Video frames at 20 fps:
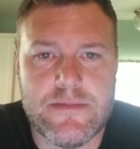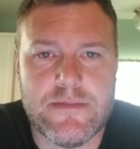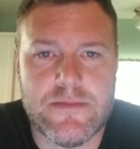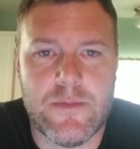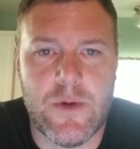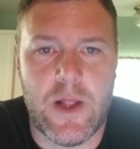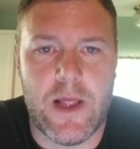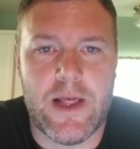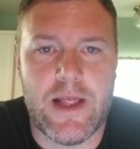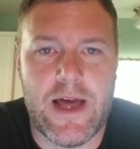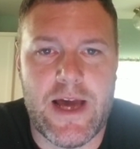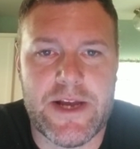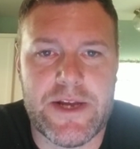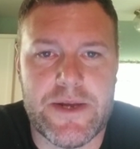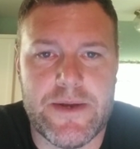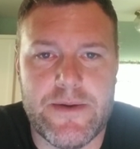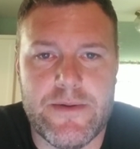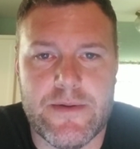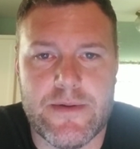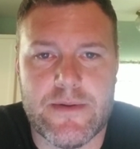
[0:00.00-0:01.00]
really
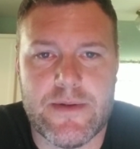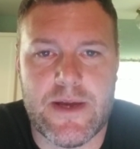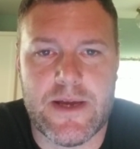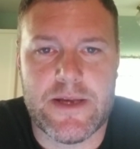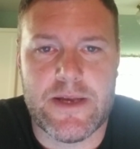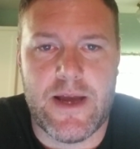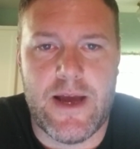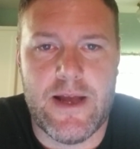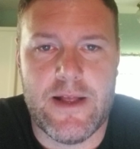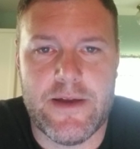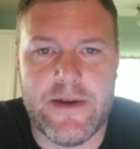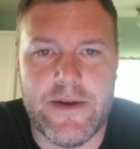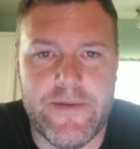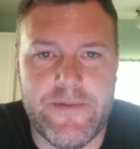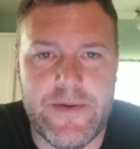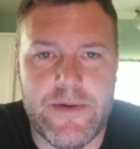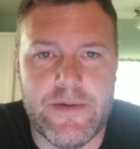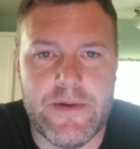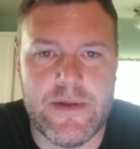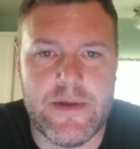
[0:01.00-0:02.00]
likes you and thinks highly
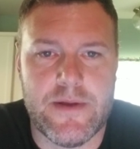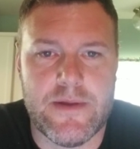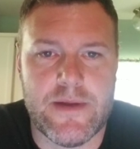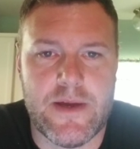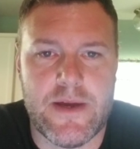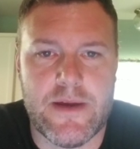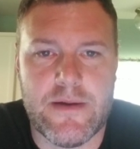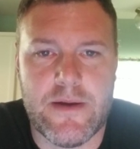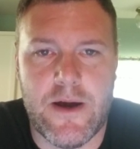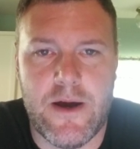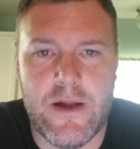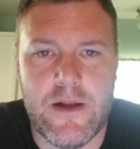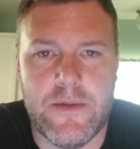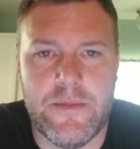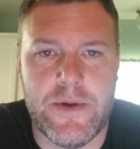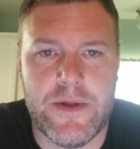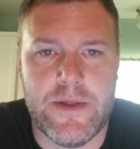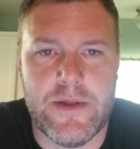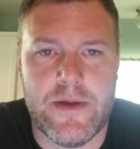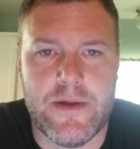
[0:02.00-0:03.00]
of you, and then they call
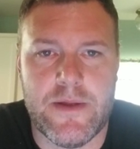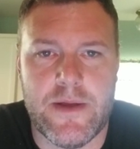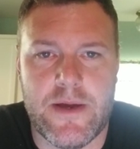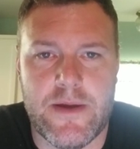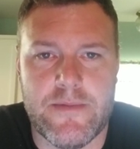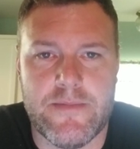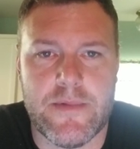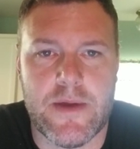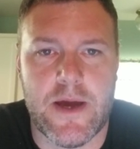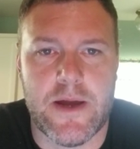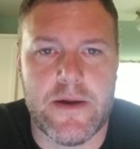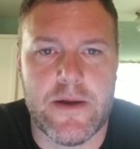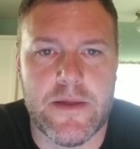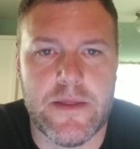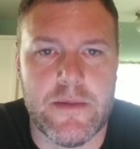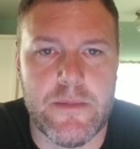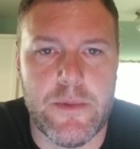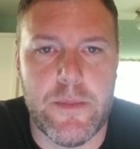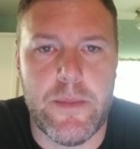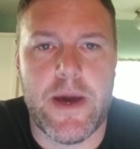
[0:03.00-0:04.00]
them and then they got
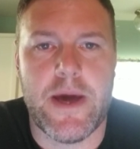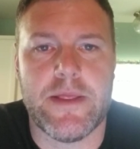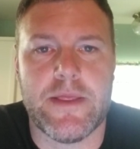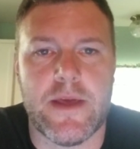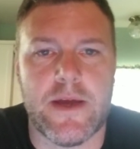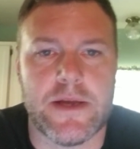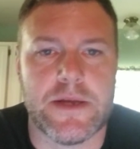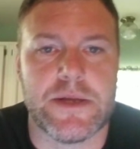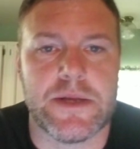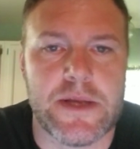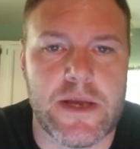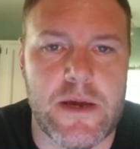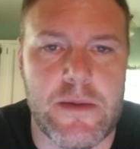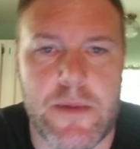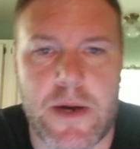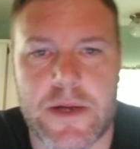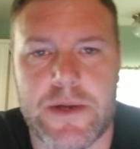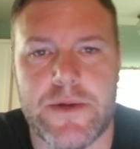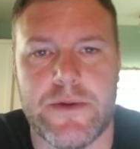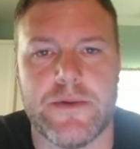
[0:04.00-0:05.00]
nothing but bad things to say
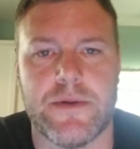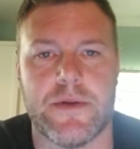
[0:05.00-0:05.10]
about you.